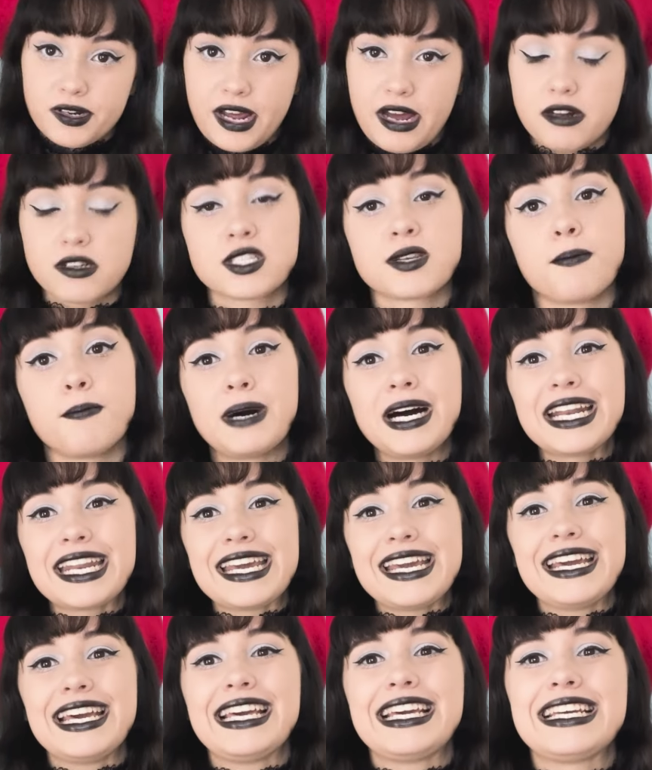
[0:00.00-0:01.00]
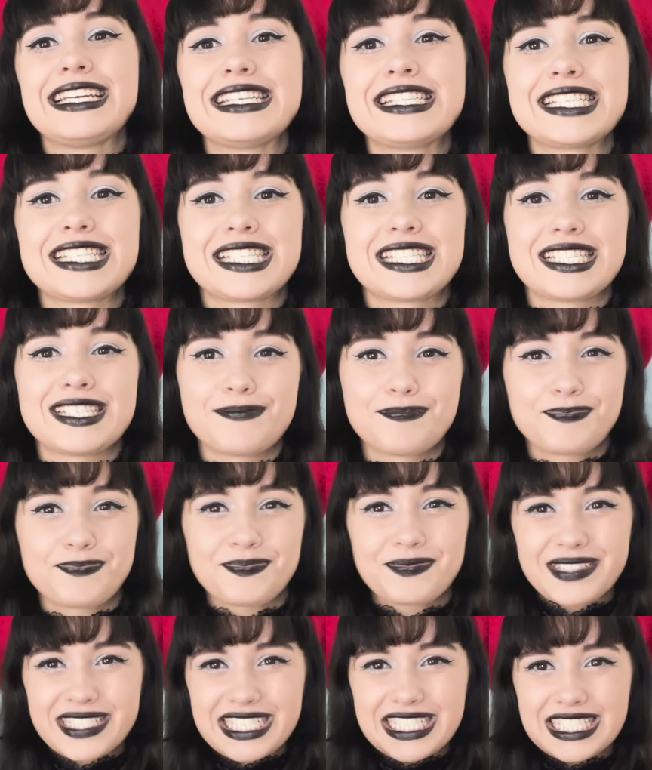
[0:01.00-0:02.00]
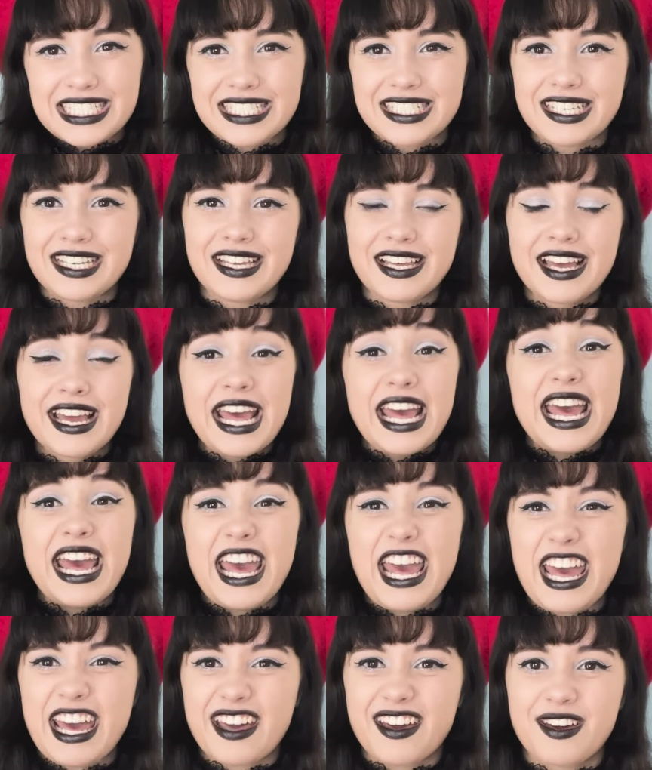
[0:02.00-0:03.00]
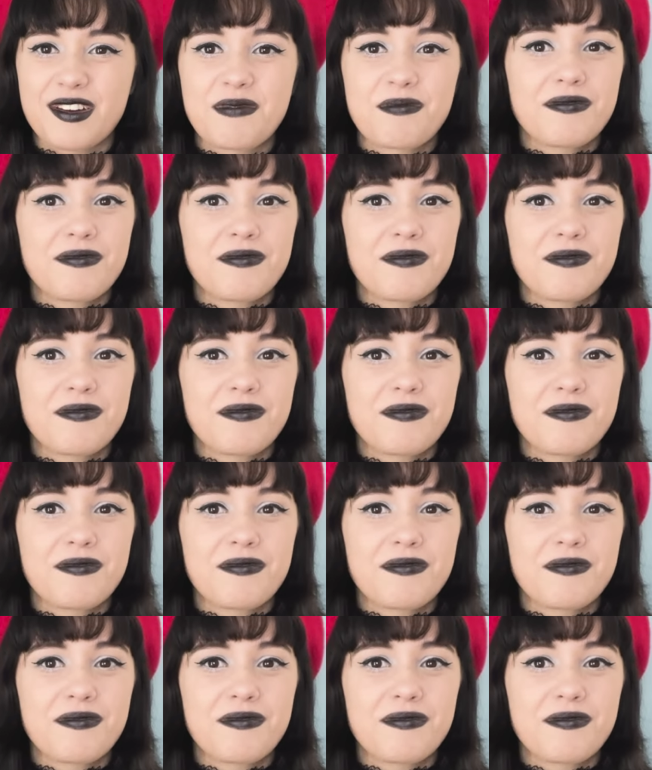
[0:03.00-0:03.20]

down to money is, ick.